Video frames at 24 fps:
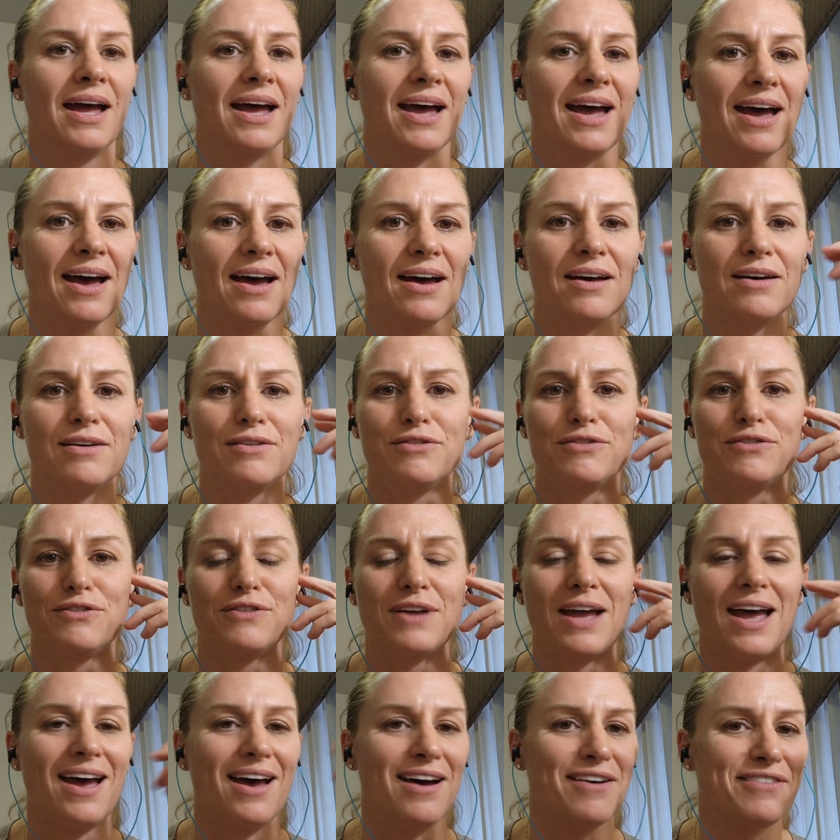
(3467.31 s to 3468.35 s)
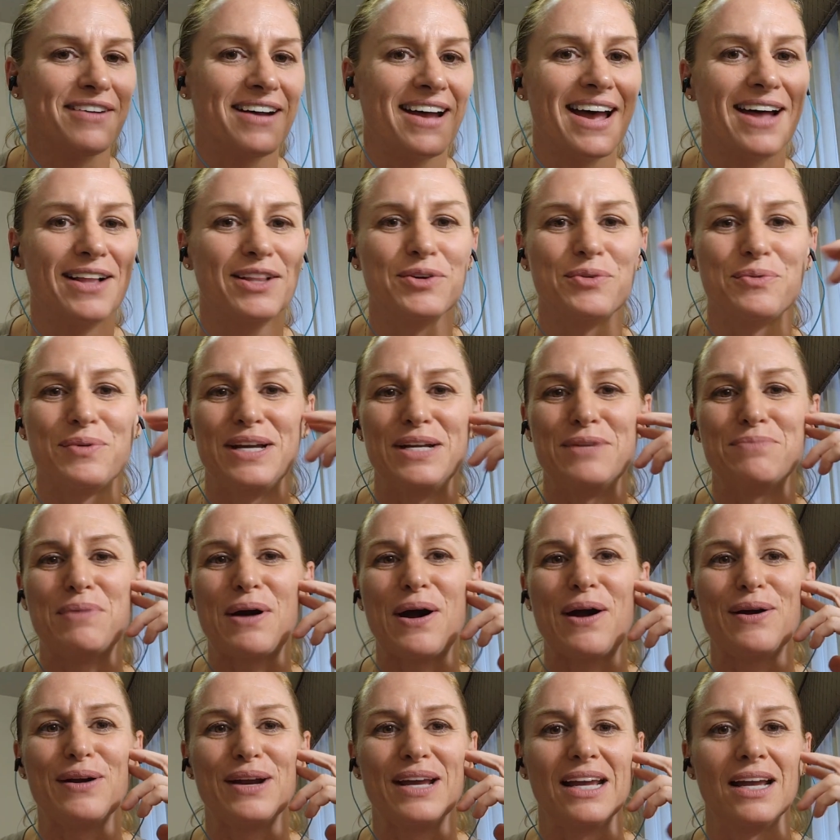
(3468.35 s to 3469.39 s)
have a Halloween
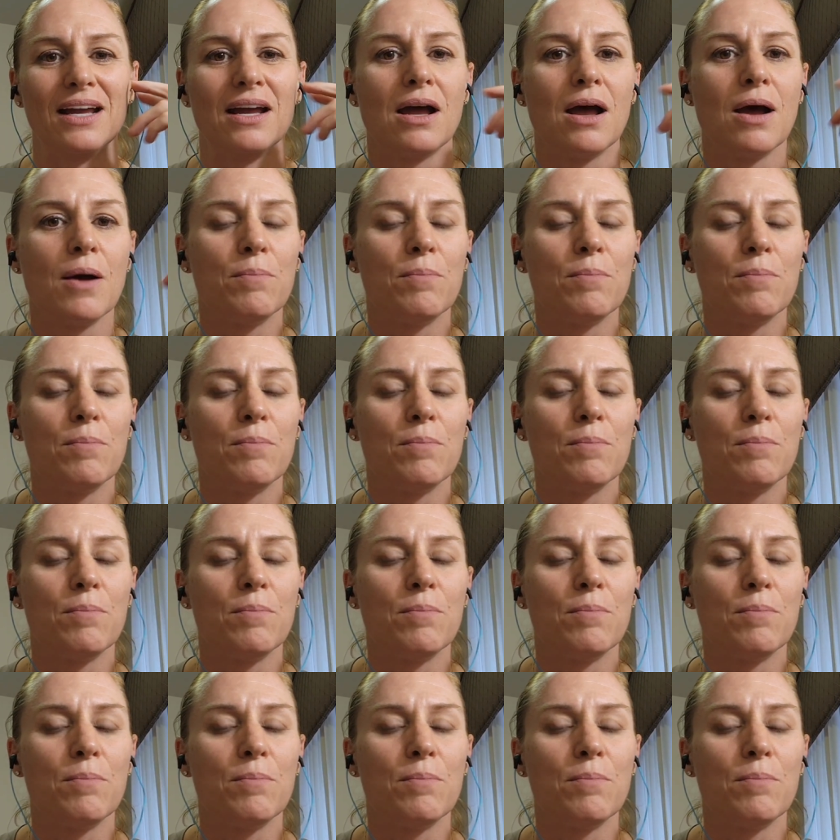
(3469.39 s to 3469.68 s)
party,